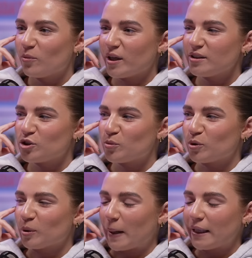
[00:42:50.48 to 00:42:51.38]
When did you poo
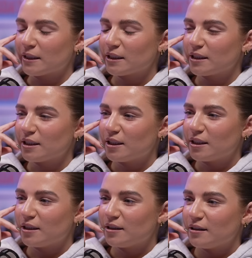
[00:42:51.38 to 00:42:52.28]
in a bag?
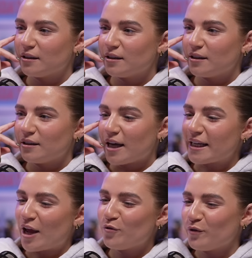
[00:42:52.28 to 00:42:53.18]
And
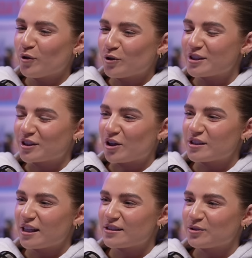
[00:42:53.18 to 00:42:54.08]
how have we not discussed
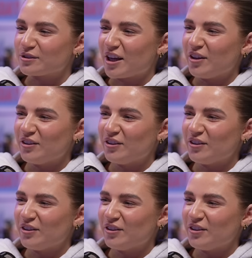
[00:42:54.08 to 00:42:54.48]
this until now?